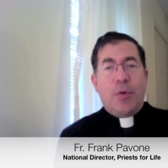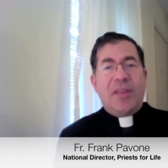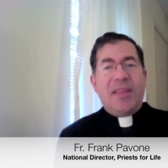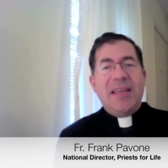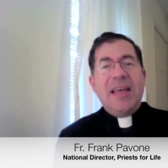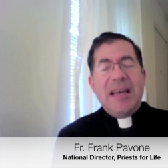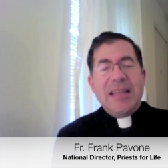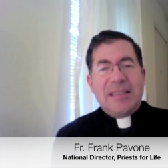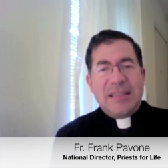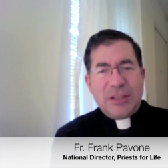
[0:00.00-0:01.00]
with the
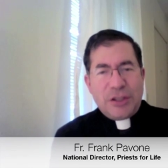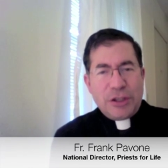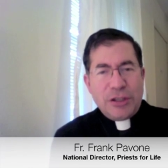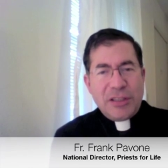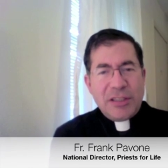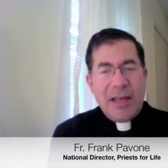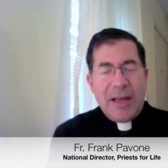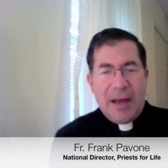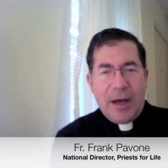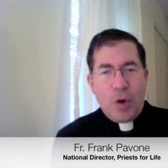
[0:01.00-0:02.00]
sisters
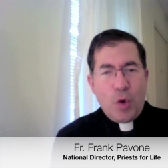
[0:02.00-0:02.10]
uh,